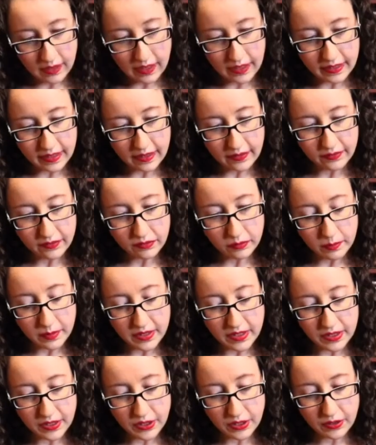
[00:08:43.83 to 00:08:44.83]
A gift from
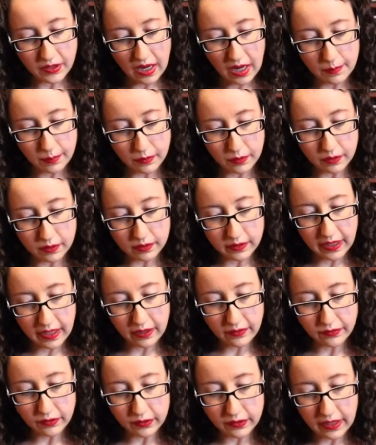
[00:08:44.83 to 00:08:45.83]
Sister Apple.
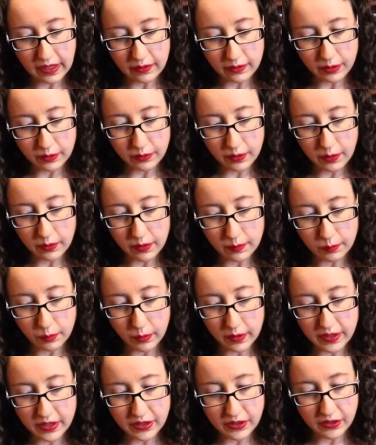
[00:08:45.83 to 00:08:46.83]
Careful now, you know the
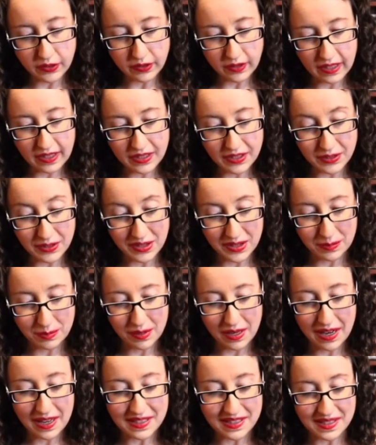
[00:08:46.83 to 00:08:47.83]
poisoner likes her
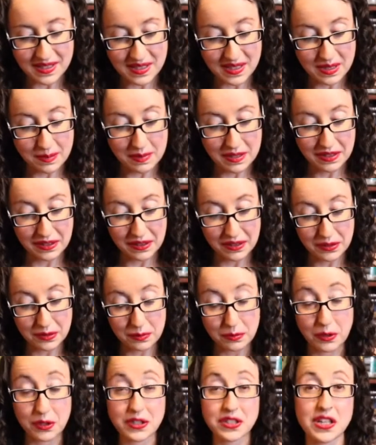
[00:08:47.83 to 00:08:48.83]
surprises to be a little
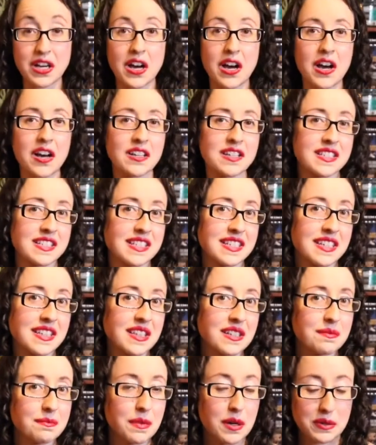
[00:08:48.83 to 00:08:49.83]
more toxic
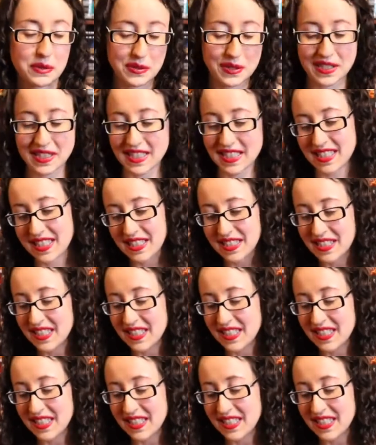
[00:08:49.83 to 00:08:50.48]
than most.